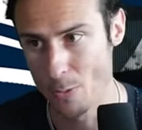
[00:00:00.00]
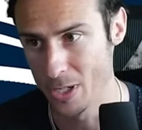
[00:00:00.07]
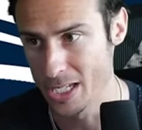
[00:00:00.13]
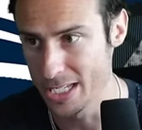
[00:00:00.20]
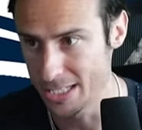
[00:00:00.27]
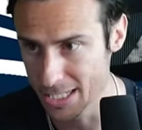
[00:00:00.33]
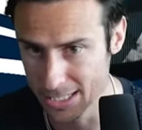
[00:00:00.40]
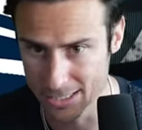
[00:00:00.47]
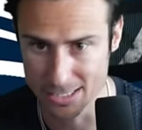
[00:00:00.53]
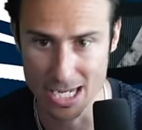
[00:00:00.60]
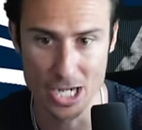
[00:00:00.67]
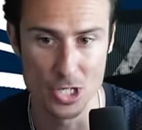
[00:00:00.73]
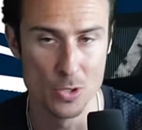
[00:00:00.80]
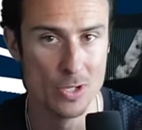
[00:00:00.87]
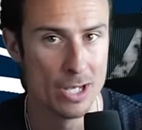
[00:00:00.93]
When he's
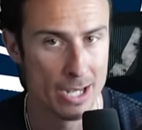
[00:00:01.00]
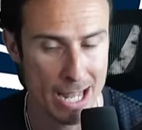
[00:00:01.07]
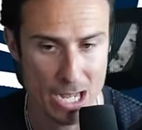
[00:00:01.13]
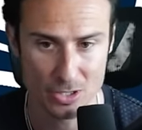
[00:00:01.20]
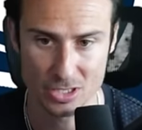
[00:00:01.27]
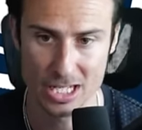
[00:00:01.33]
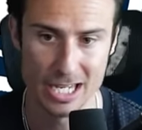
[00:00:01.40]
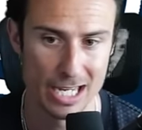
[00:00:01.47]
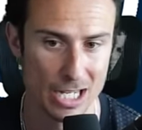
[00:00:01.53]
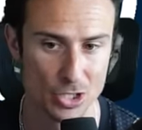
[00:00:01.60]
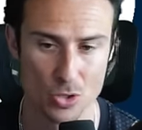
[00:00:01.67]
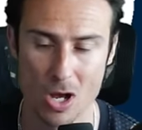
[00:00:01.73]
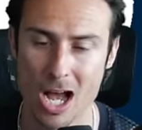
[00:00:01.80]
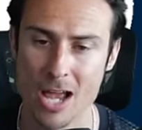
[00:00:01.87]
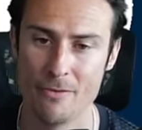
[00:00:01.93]
inside, you need an outside guy.
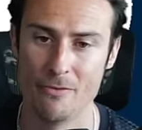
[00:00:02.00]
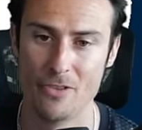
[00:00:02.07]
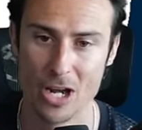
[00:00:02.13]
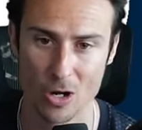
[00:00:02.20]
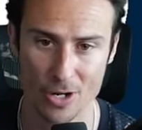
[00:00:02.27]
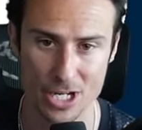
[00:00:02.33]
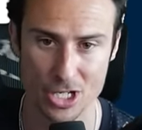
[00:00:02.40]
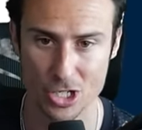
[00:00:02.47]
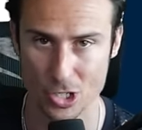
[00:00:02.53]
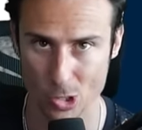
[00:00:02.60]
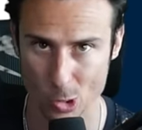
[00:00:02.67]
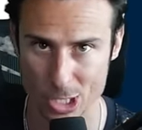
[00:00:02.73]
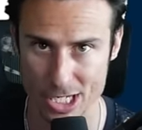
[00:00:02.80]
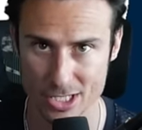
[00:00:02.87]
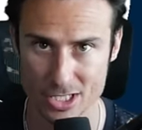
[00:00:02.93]
So I am very
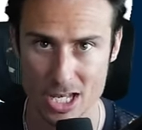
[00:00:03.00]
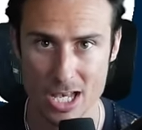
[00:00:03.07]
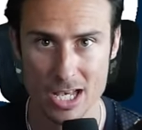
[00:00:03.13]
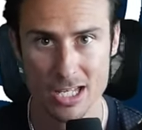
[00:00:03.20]
curious